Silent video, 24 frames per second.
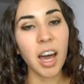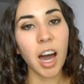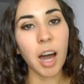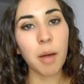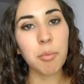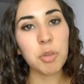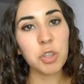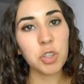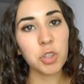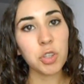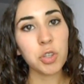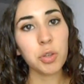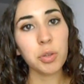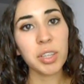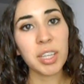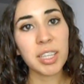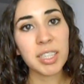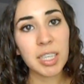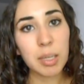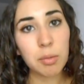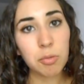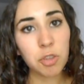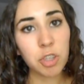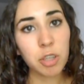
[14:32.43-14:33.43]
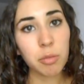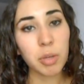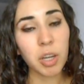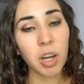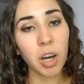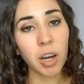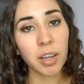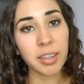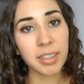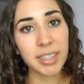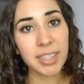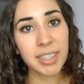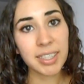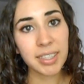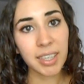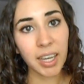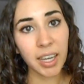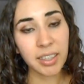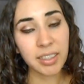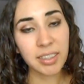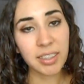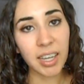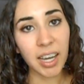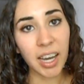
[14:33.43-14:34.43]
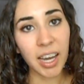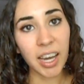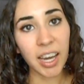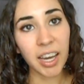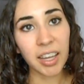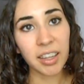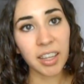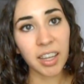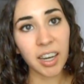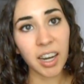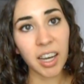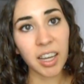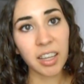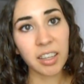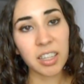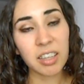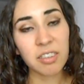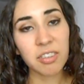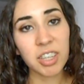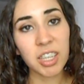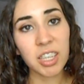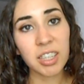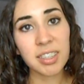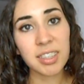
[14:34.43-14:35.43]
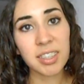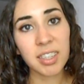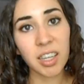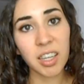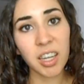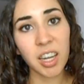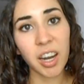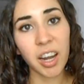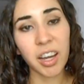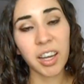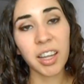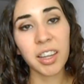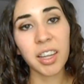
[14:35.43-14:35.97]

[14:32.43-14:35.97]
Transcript: I'm usually doing the deep treatment on Sunday, and then I leave it in Sunday night,